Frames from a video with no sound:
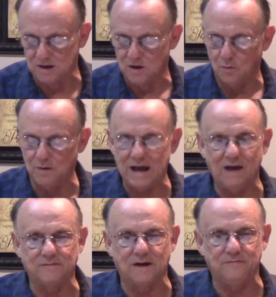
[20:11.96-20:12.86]
We
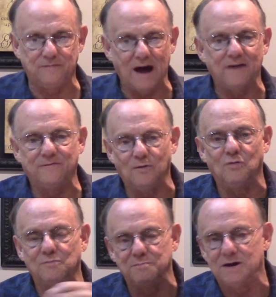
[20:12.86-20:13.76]
have the
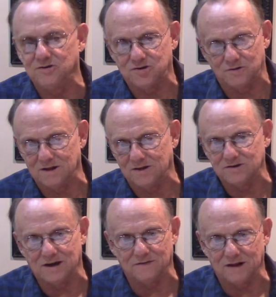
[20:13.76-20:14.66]
fivefold ministry that's
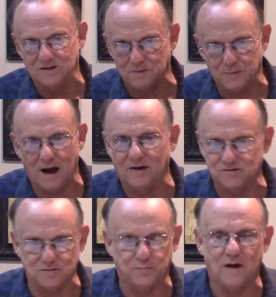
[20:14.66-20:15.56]
given as
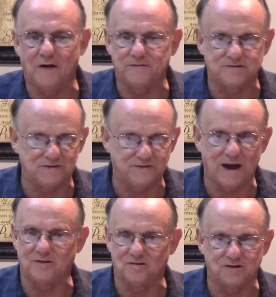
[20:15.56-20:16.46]
apostles, prophets,
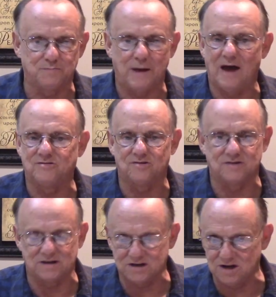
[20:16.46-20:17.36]
evangelists, pastors,
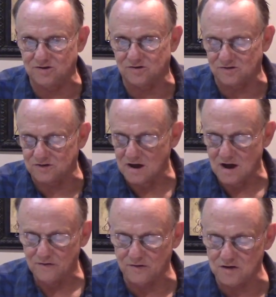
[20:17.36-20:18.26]
and teachers
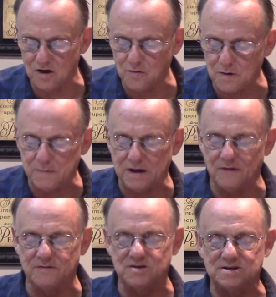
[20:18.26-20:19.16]
for the equipping
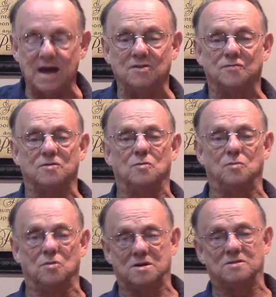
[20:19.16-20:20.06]
of the saints for the
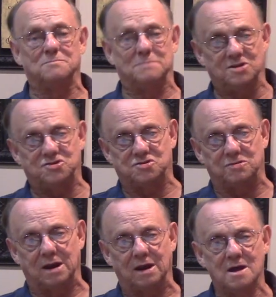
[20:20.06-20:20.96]
work of the
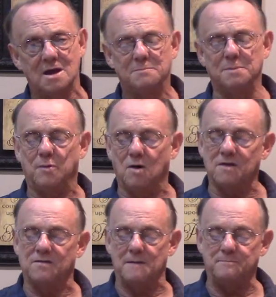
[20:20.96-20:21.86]
ministry. But part
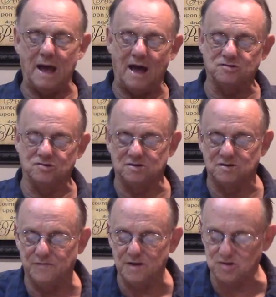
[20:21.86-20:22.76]
of that passage is
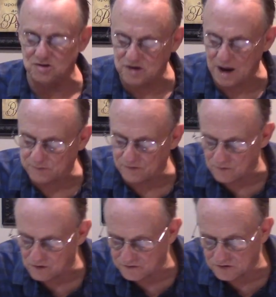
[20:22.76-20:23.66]
Ephesians chapter
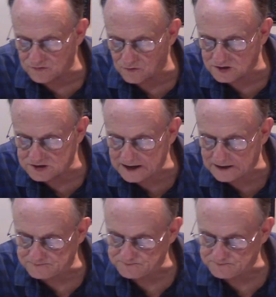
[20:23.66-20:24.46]
4, verse 14